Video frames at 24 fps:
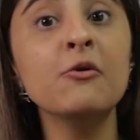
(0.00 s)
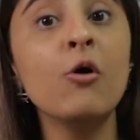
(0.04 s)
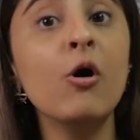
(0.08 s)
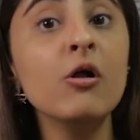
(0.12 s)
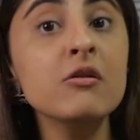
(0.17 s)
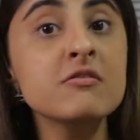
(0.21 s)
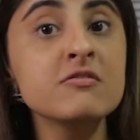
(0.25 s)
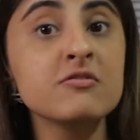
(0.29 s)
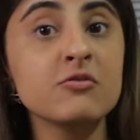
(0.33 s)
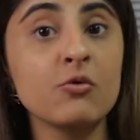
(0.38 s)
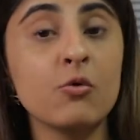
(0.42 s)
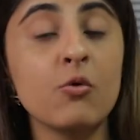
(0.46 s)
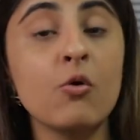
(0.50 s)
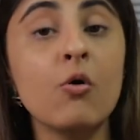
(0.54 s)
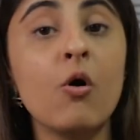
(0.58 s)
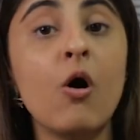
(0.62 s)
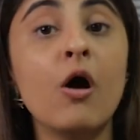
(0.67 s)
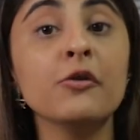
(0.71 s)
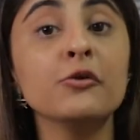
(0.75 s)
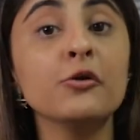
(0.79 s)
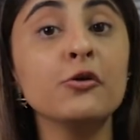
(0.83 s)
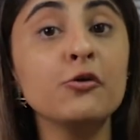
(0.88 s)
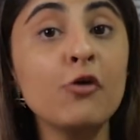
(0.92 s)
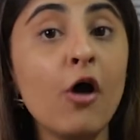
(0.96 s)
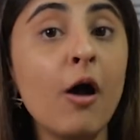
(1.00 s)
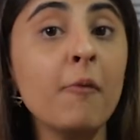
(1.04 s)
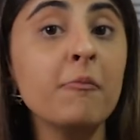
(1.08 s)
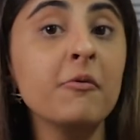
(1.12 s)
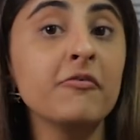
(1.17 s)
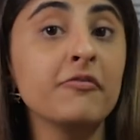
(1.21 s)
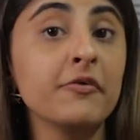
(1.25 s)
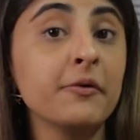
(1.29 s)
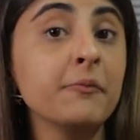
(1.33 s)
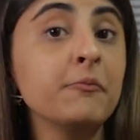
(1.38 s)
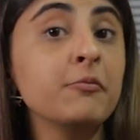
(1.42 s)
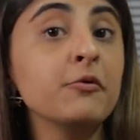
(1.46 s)
also on the top
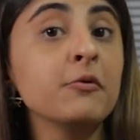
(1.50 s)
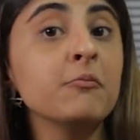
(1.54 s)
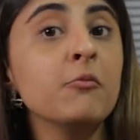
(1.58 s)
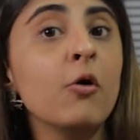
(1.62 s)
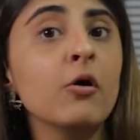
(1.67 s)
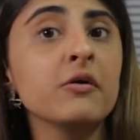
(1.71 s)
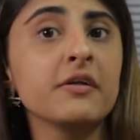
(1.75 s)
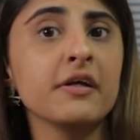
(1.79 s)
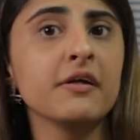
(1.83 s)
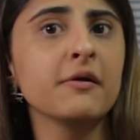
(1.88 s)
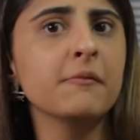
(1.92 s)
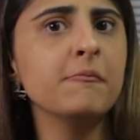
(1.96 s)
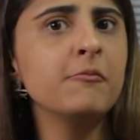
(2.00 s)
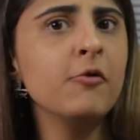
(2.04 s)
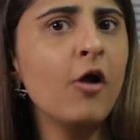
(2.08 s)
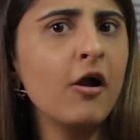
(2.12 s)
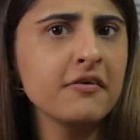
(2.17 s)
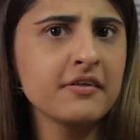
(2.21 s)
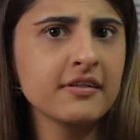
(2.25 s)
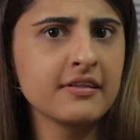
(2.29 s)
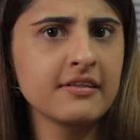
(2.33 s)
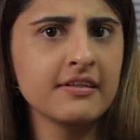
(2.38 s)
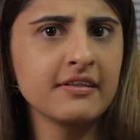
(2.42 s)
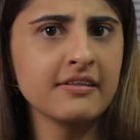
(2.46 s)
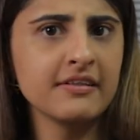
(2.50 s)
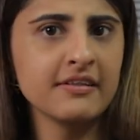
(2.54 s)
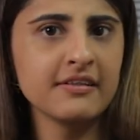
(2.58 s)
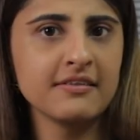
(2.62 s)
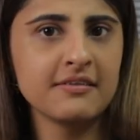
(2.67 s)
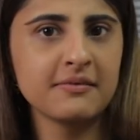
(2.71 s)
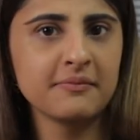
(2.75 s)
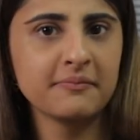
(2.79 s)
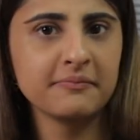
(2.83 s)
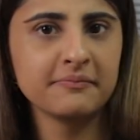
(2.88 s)
of it promoting a product in it.